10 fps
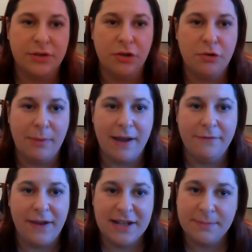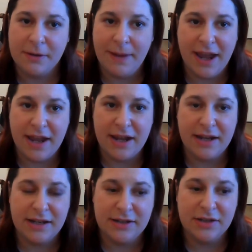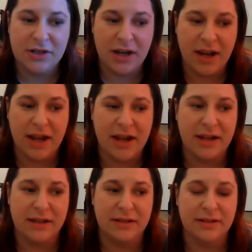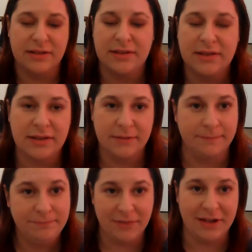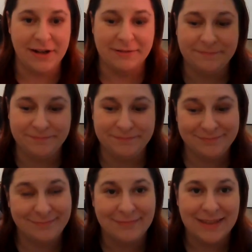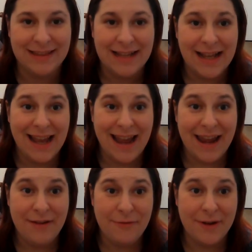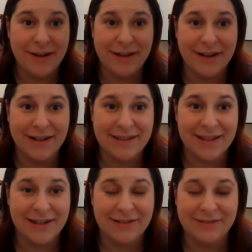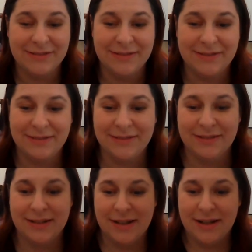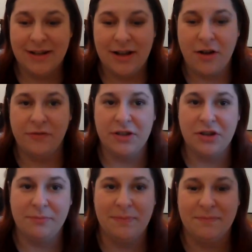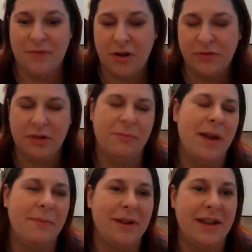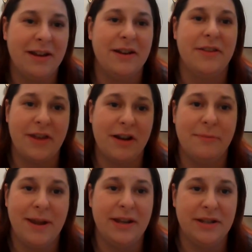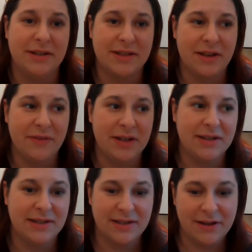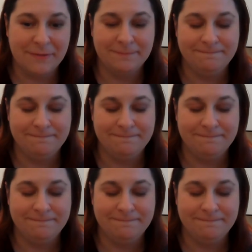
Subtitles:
to my Facebook page and, you know, and whatnot. So hopefully you'll be able to hear their opinions of it. So